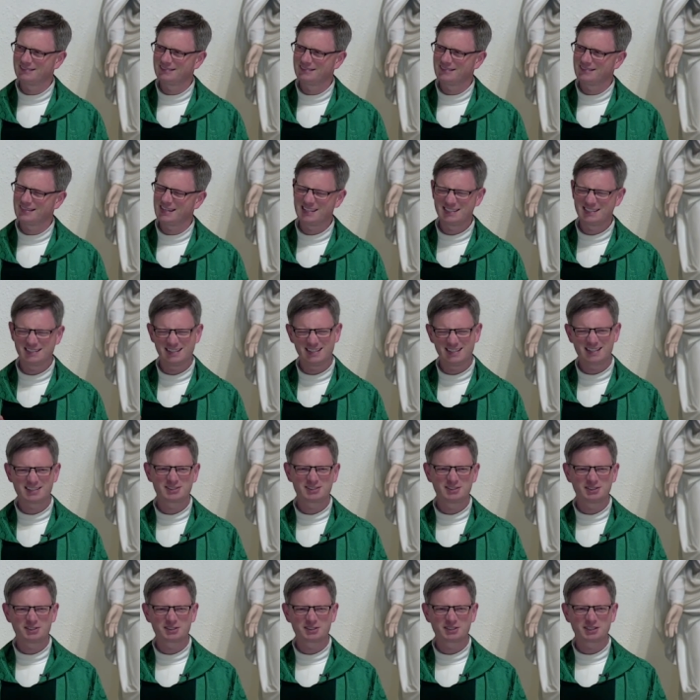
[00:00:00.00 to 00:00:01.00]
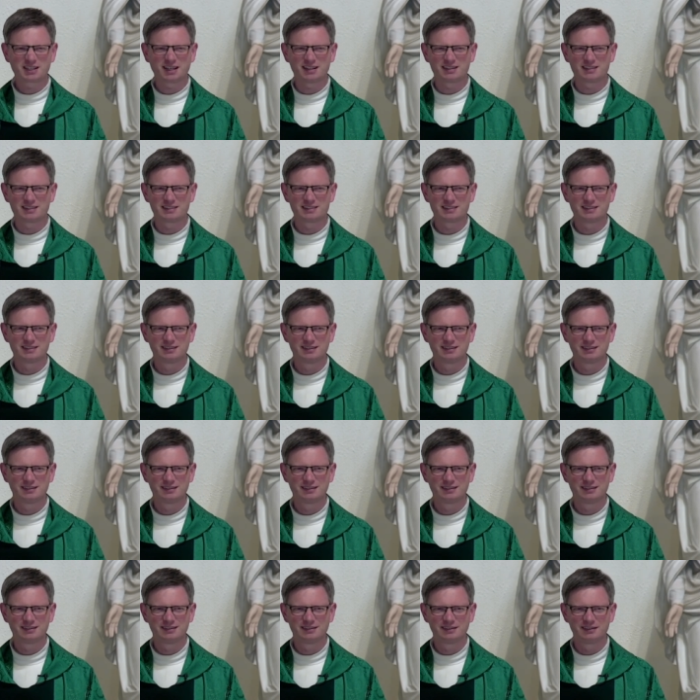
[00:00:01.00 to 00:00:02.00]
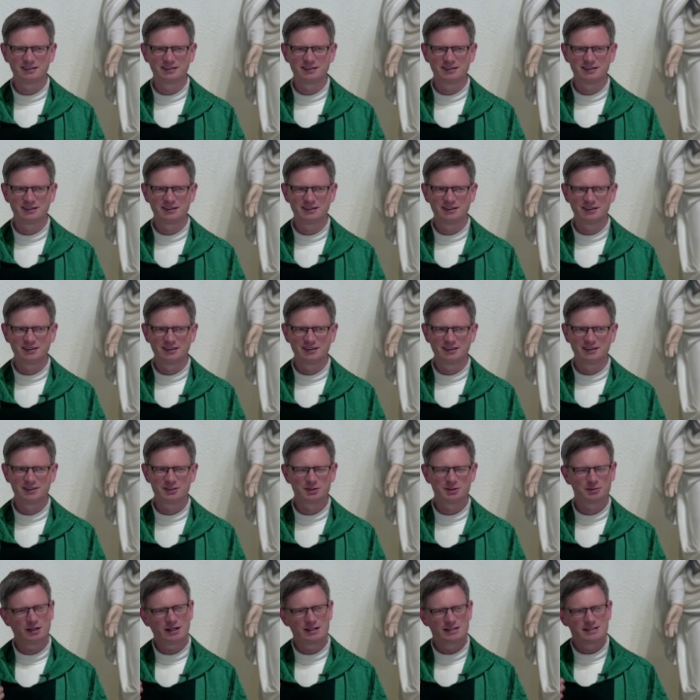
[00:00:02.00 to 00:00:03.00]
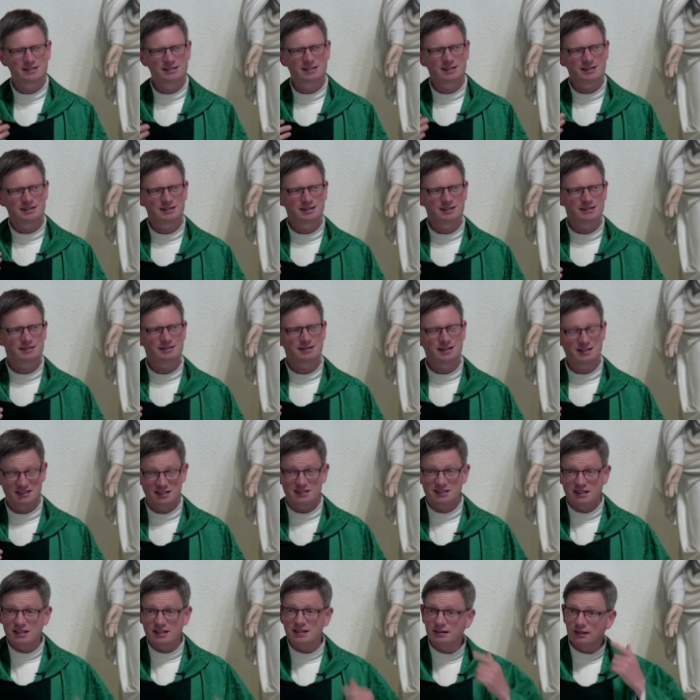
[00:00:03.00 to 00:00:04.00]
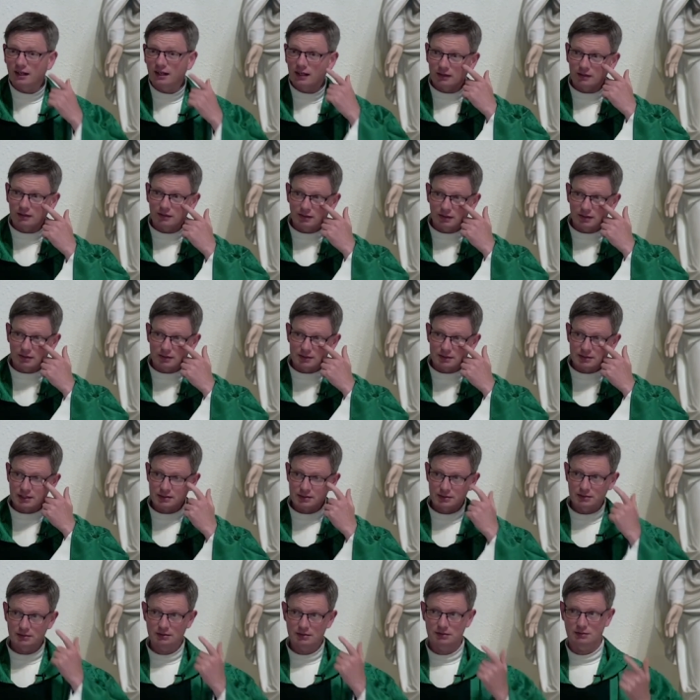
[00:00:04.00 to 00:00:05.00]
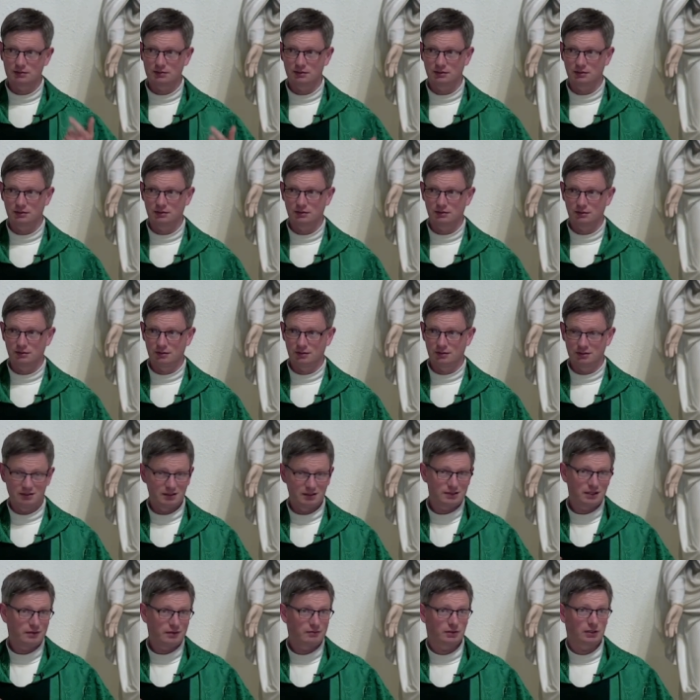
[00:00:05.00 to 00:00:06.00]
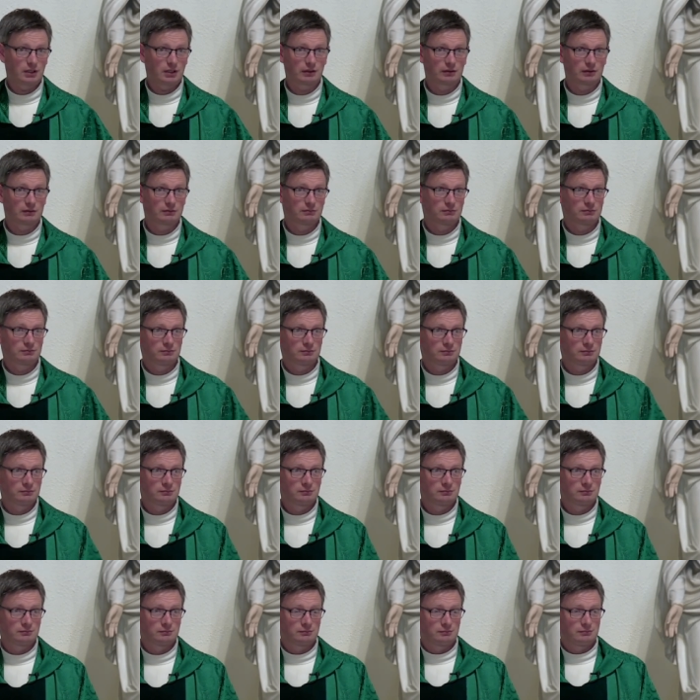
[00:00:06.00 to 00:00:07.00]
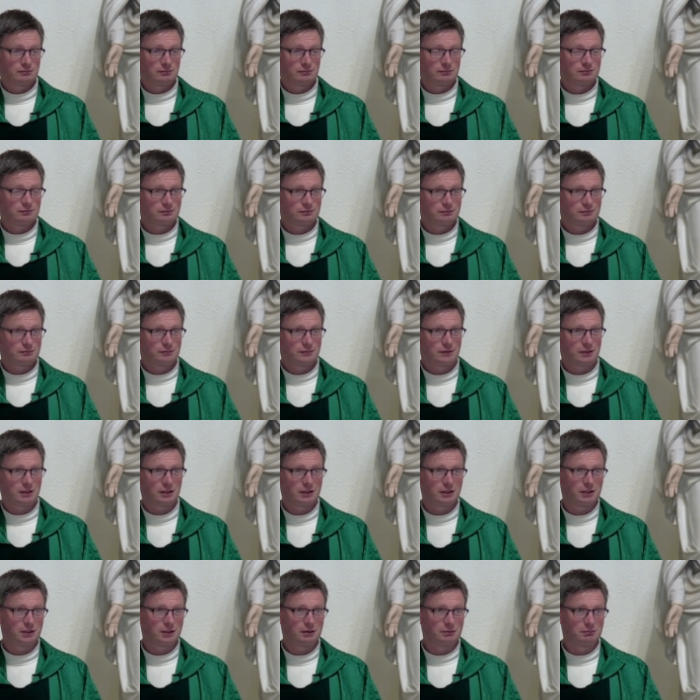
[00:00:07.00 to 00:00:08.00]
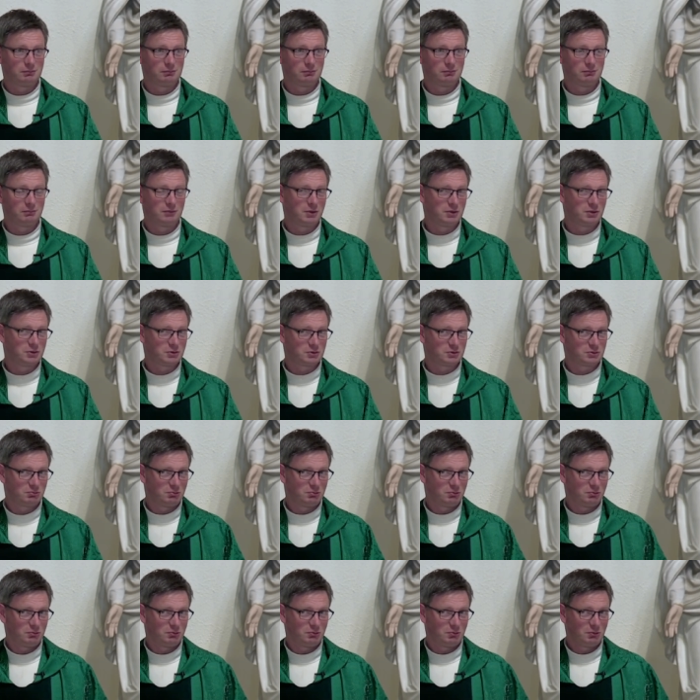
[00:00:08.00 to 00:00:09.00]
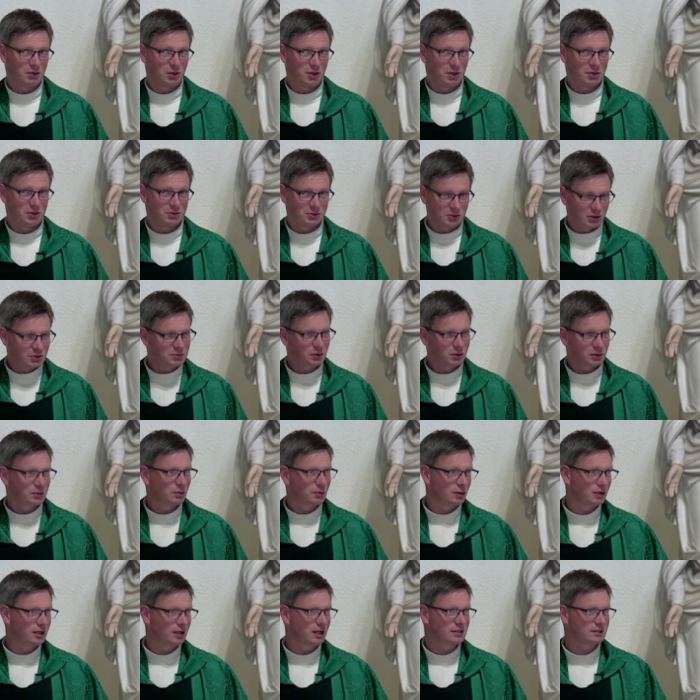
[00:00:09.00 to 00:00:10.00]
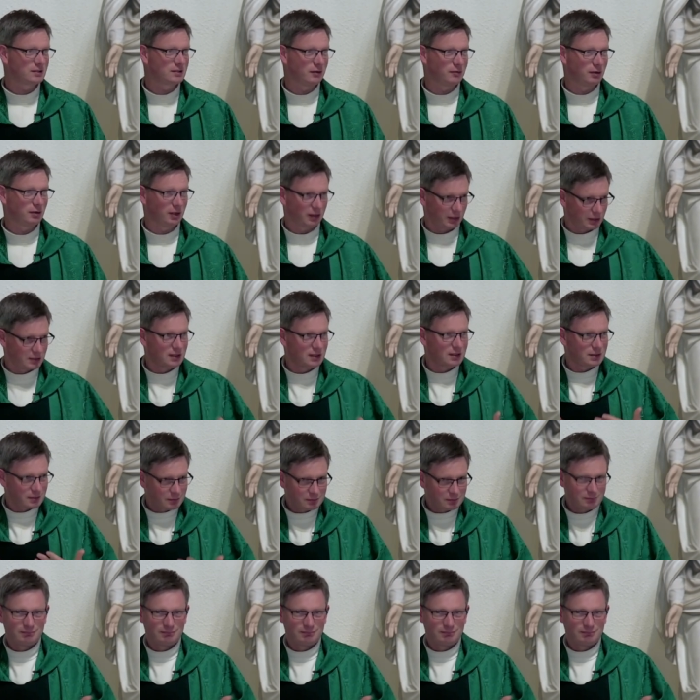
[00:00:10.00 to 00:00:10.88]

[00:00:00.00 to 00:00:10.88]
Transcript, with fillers: is this as good as it gets? Do you mean, is, is, this, is this it, like? Is this, is this everything? Um, is, is this what the world has to offer? Like, is this,